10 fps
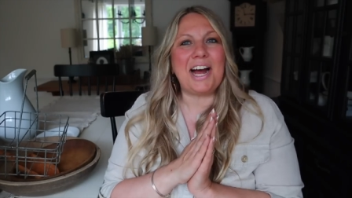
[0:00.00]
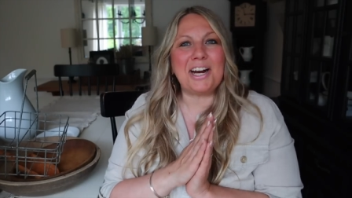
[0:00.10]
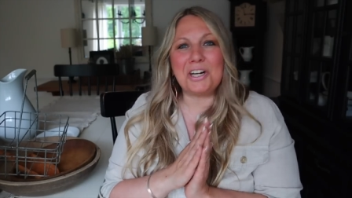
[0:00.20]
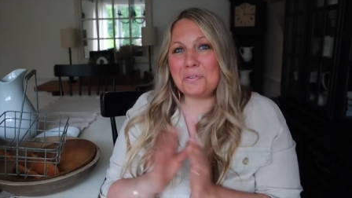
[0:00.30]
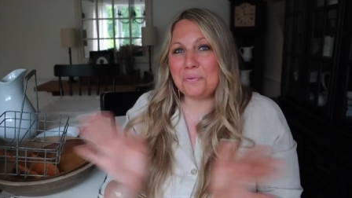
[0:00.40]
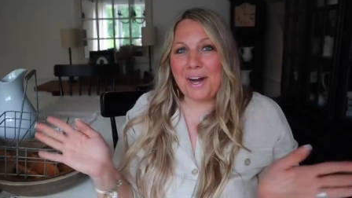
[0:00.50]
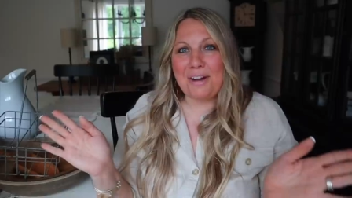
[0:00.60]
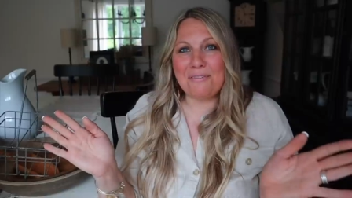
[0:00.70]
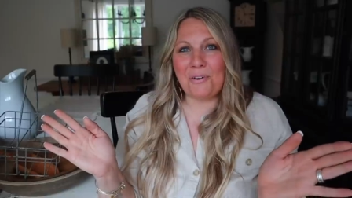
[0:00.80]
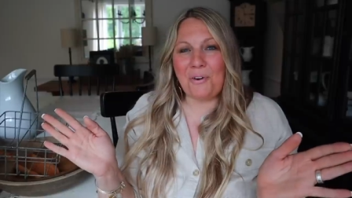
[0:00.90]
a
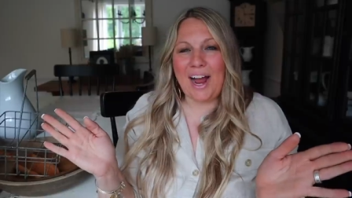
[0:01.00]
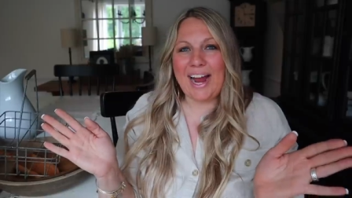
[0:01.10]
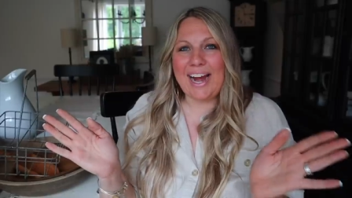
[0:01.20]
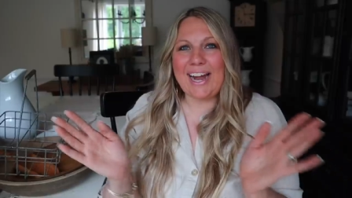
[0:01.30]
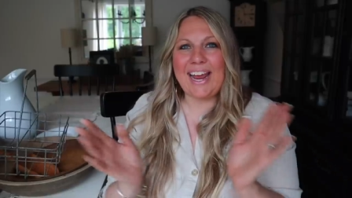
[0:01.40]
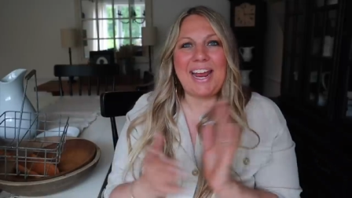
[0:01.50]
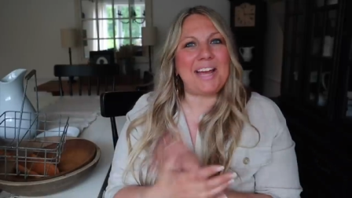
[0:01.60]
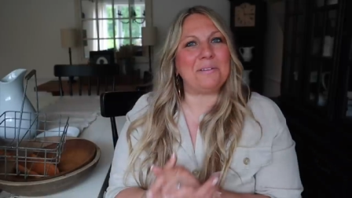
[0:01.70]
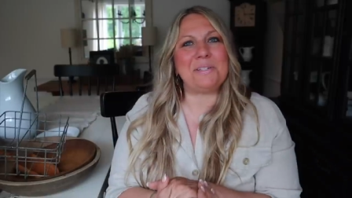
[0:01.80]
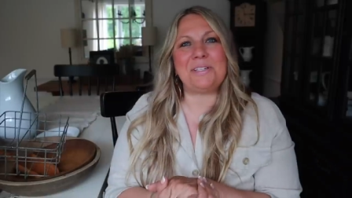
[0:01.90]
great variety
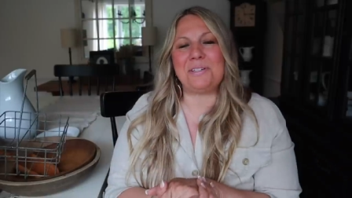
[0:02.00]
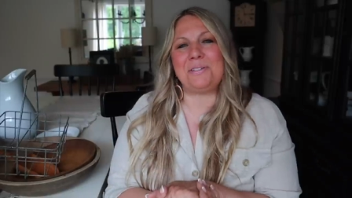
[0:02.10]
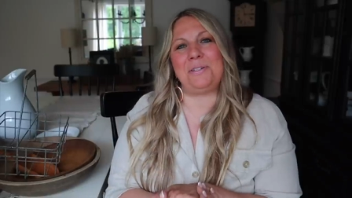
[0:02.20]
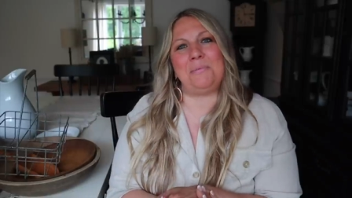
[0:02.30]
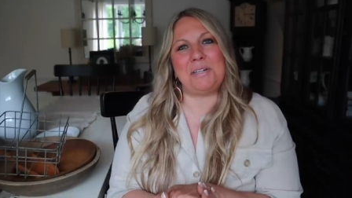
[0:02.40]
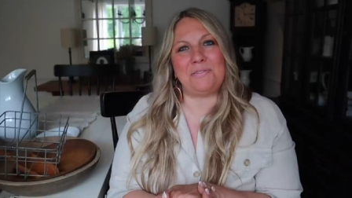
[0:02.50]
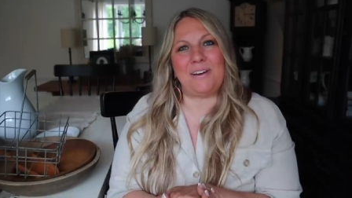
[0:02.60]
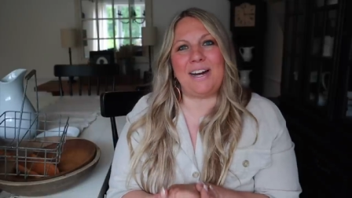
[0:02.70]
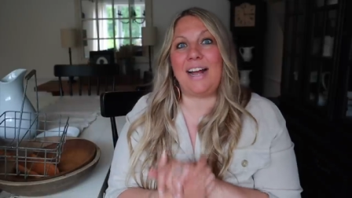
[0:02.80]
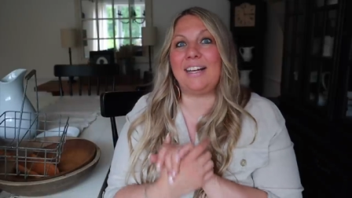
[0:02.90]
and it was just so much
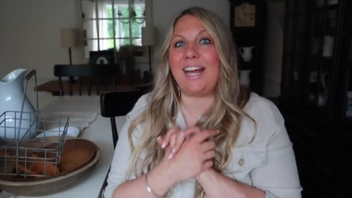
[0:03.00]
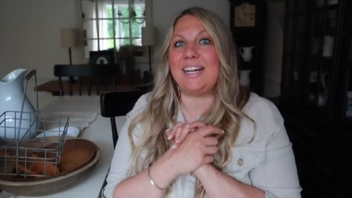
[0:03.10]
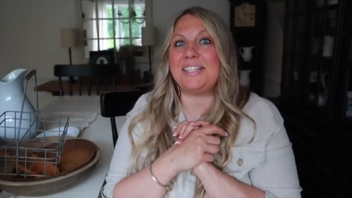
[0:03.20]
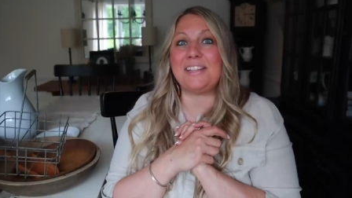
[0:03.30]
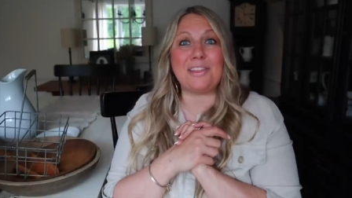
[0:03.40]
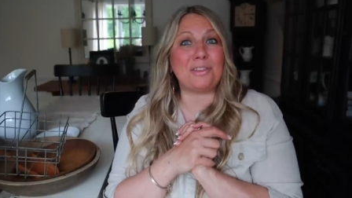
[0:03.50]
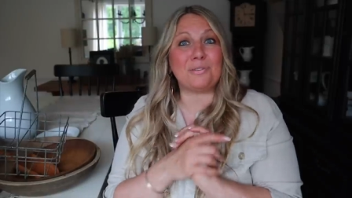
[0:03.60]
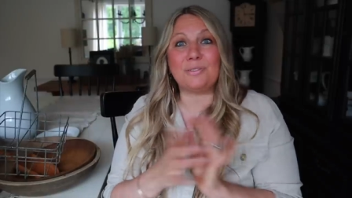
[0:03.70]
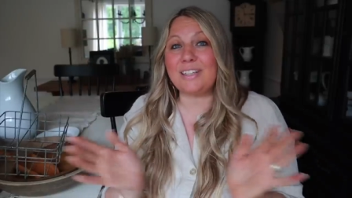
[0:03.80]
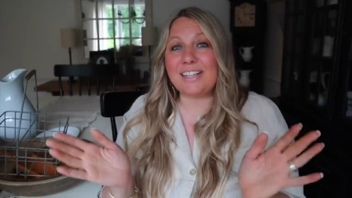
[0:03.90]
fun again it's the
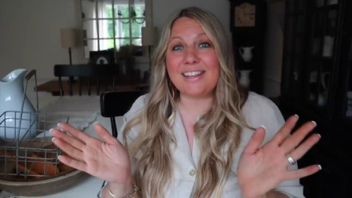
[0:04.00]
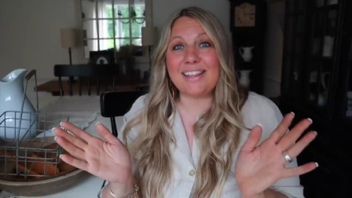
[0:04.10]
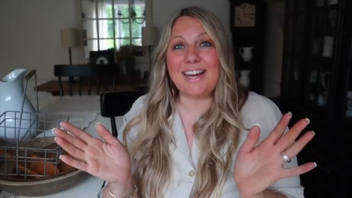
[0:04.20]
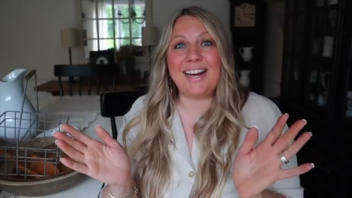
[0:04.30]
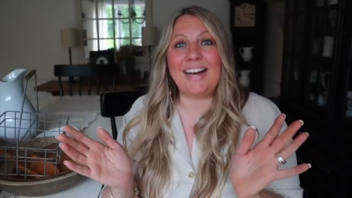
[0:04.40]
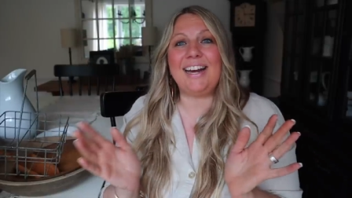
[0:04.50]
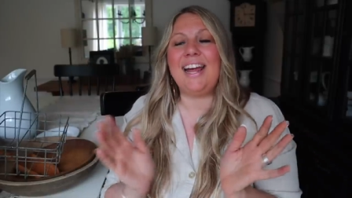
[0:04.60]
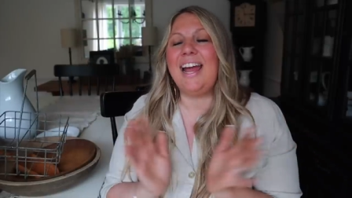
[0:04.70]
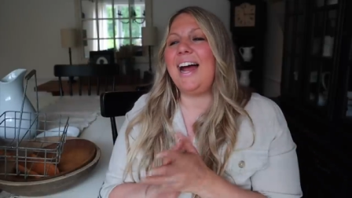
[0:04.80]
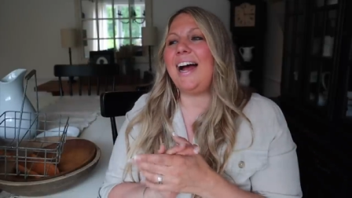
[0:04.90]
thrill of the hunt
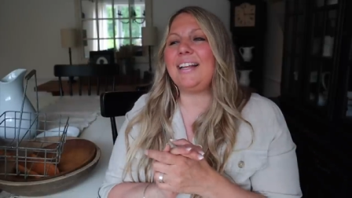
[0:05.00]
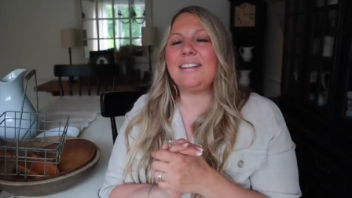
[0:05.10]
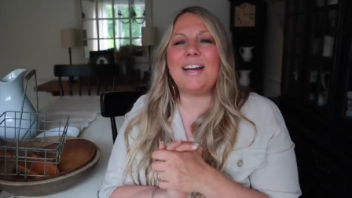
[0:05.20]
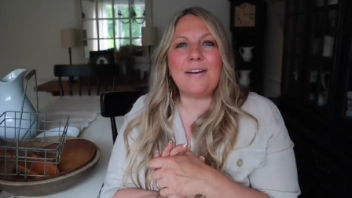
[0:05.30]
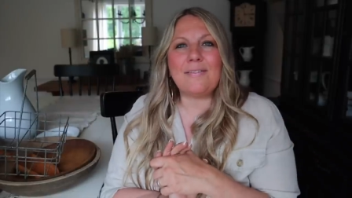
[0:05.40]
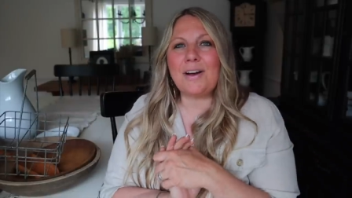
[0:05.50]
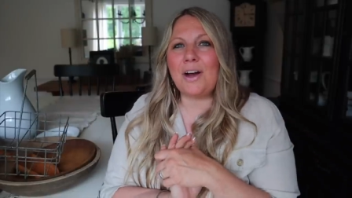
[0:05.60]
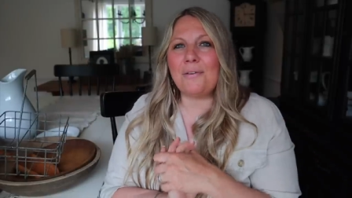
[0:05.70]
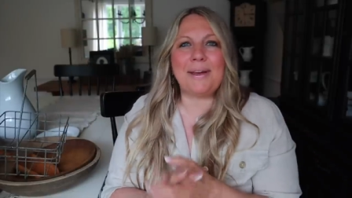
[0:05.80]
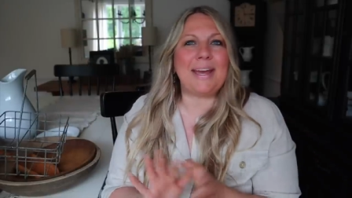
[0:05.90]
I love
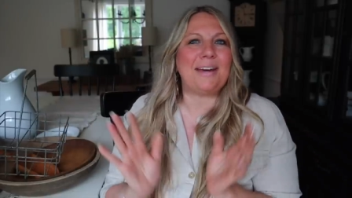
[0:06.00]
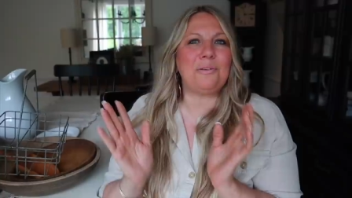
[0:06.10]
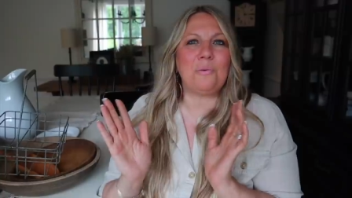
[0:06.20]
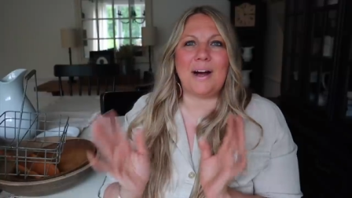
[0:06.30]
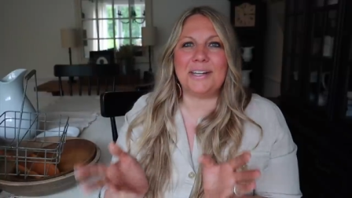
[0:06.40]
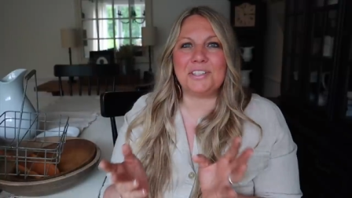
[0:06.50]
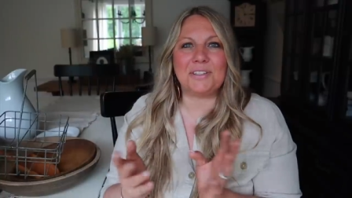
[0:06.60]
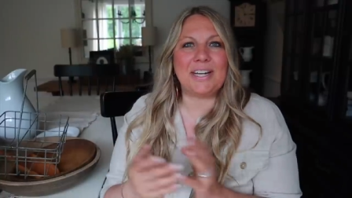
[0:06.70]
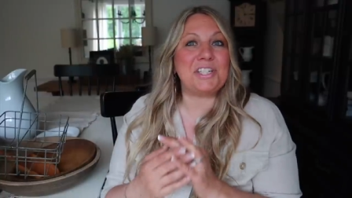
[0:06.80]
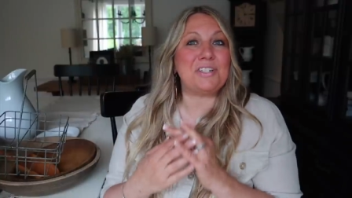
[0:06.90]
going and
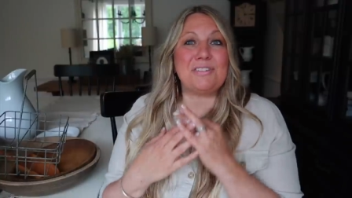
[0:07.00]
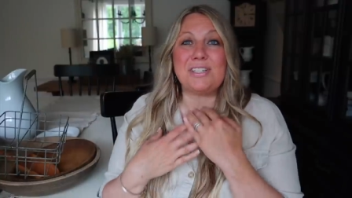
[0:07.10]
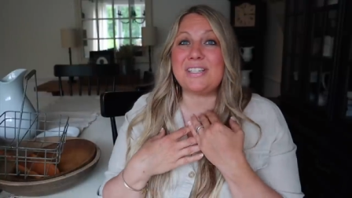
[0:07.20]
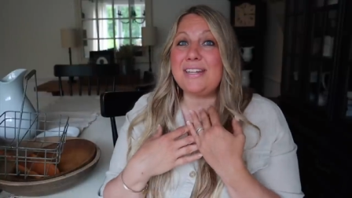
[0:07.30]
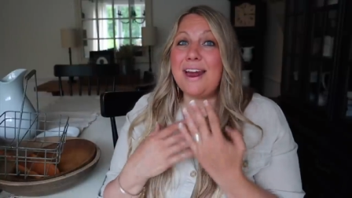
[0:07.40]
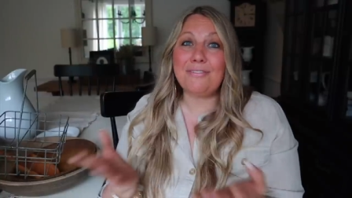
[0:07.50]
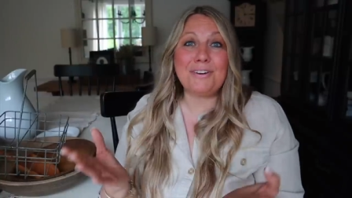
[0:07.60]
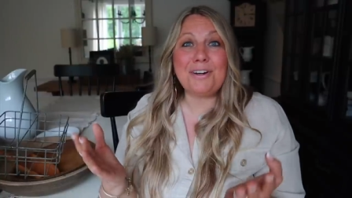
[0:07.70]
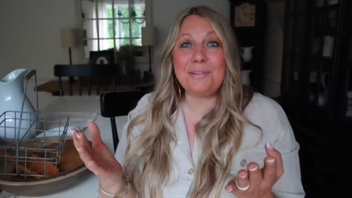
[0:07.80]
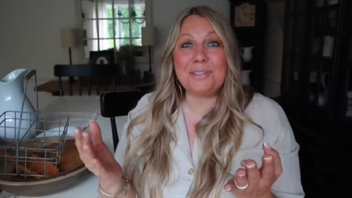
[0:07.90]
wandering because you just
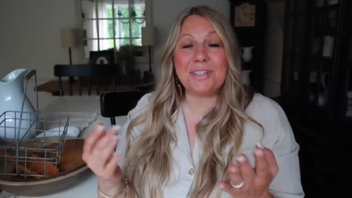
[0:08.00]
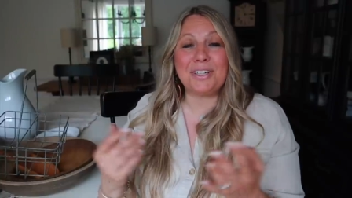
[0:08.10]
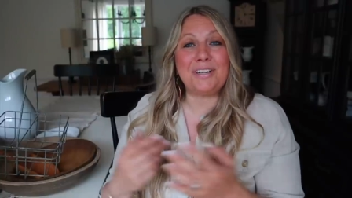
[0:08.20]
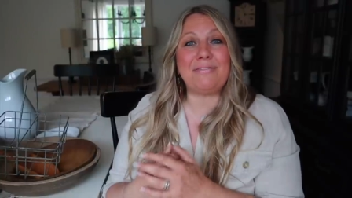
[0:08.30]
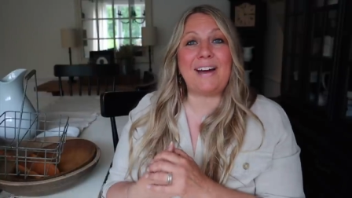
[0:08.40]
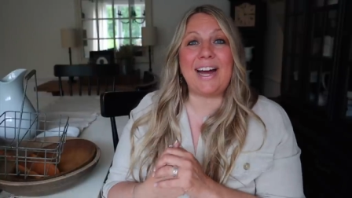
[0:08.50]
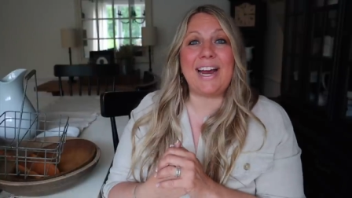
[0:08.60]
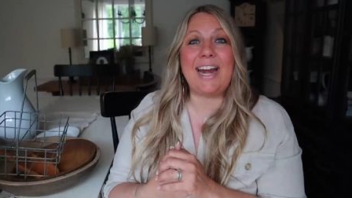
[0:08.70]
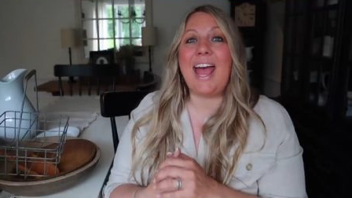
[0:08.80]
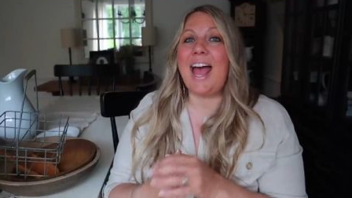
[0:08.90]
never know what you're going to find.